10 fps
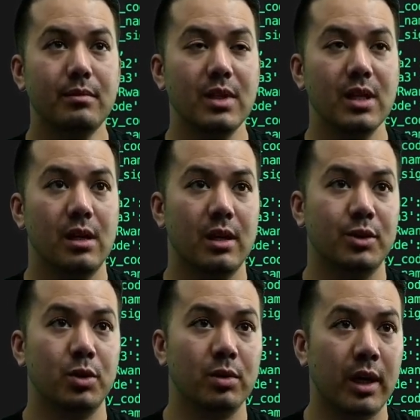
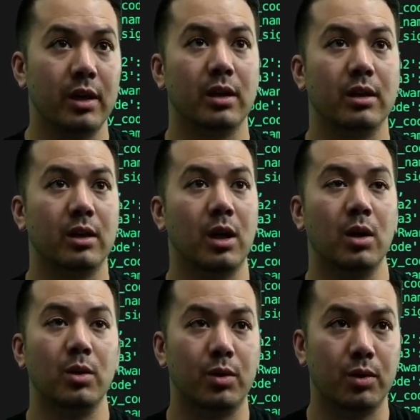2-letter
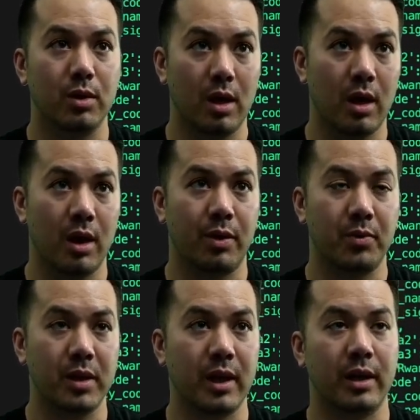code,
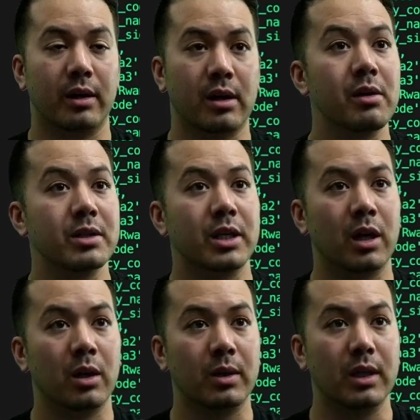3-letter currency
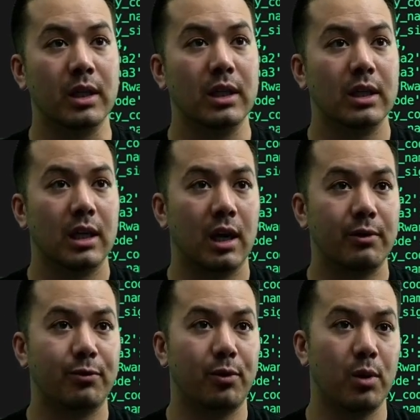code
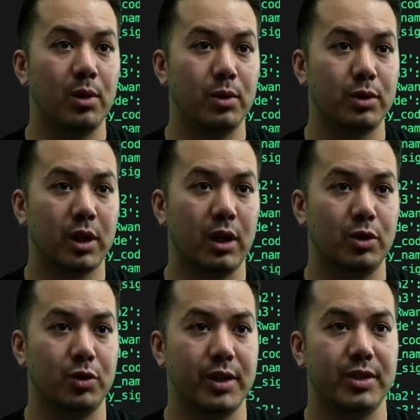for those
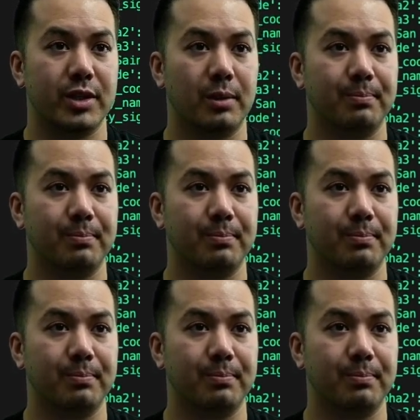countries. So